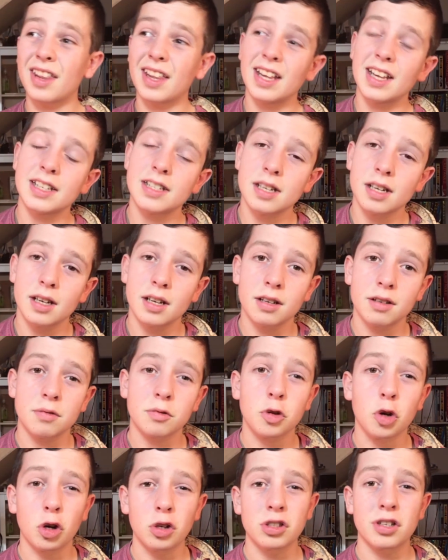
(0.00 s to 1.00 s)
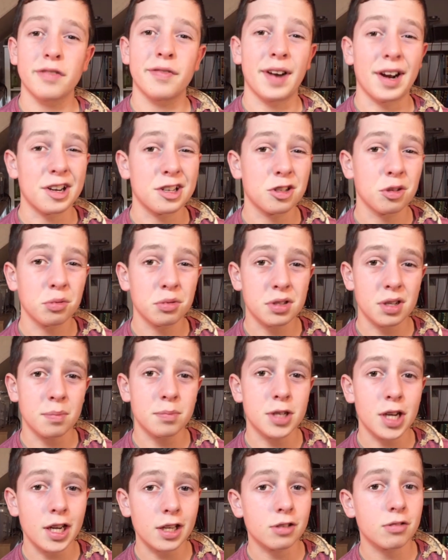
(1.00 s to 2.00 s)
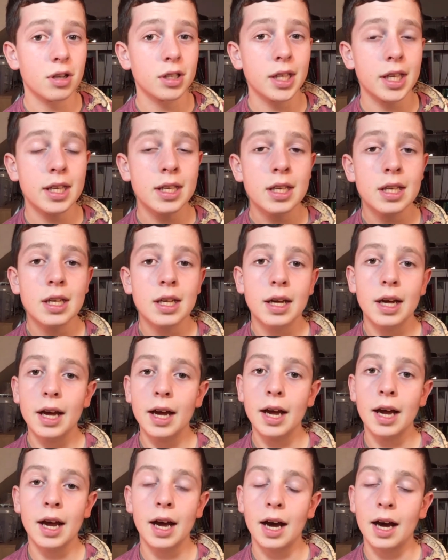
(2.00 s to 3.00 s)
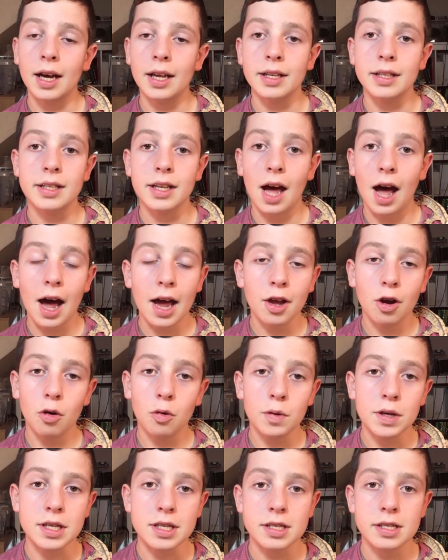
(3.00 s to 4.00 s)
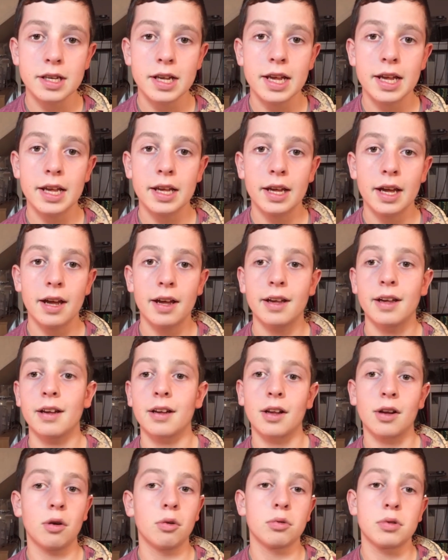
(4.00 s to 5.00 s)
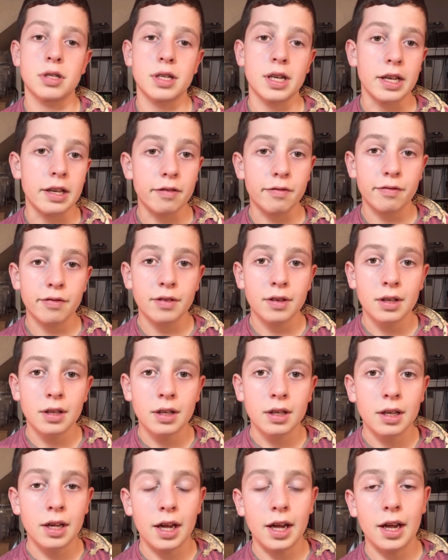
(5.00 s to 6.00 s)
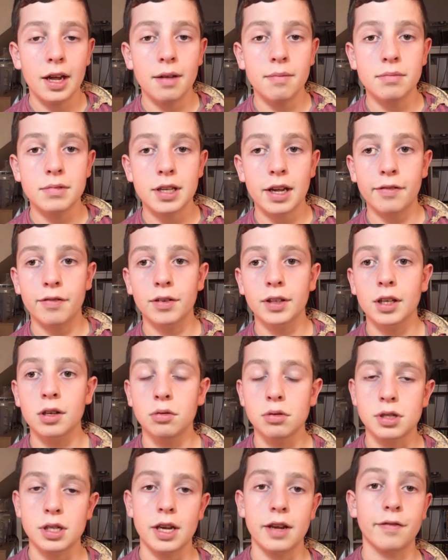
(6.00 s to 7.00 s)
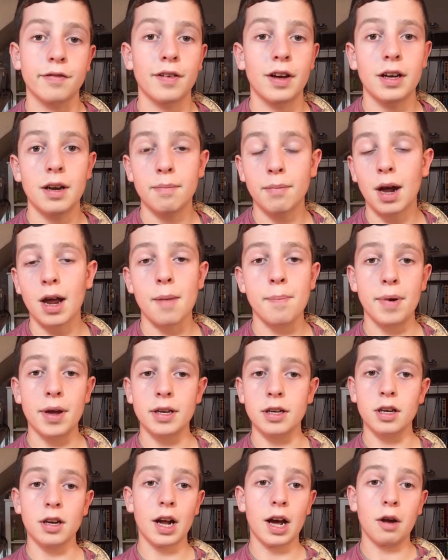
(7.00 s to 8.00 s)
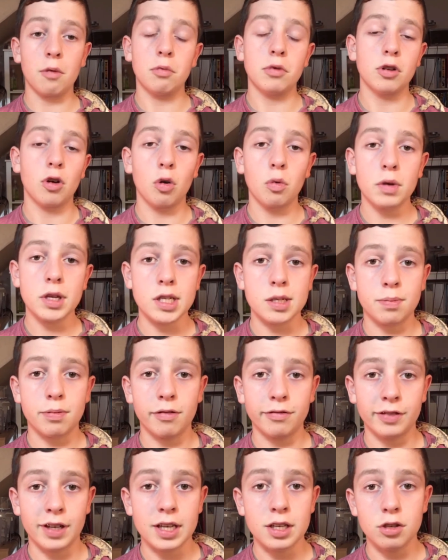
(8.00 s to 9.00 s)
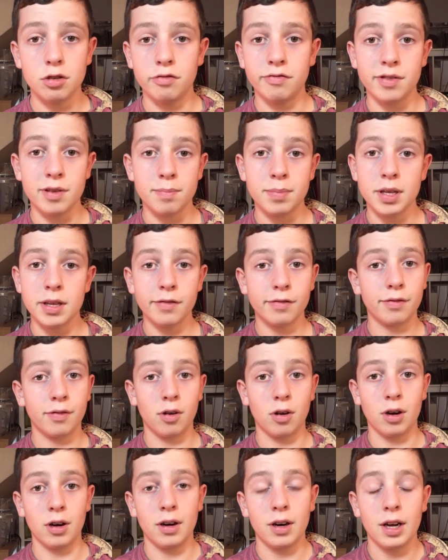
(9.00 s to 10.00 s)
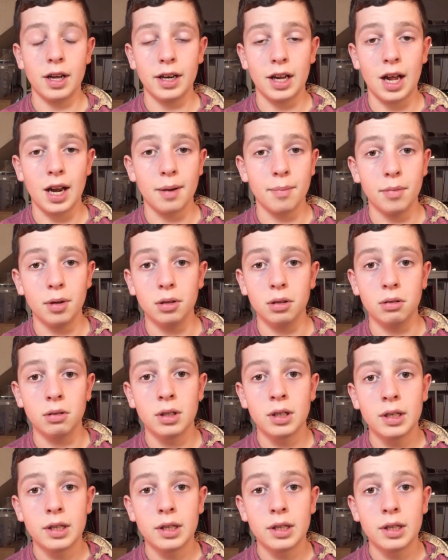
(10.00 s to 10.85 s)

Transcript: it's a controversial subject really, and I always say go safe. Definitely go safe, and in my opinion I would always provide UVB for an animal,